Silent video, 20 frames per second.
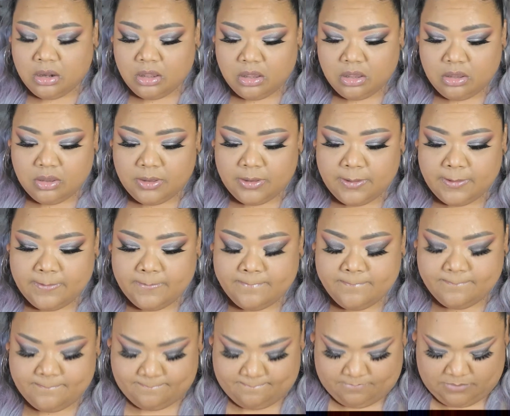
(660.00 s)

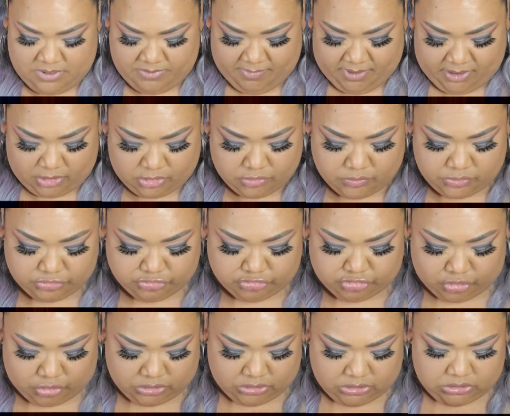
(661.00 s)
Um, am I going to
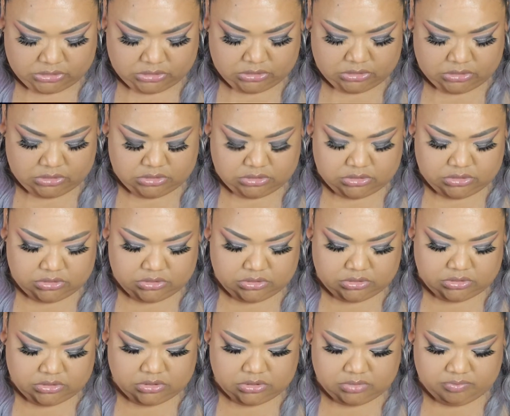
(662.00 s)
return it?
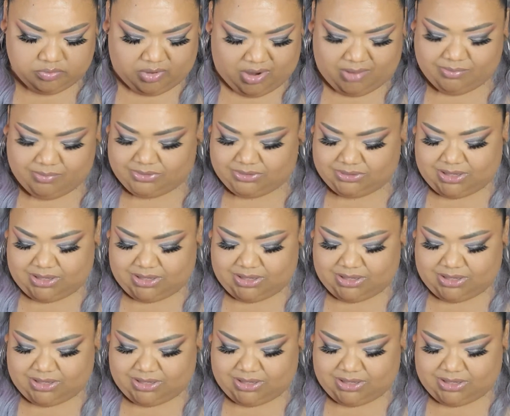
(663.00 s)
Probably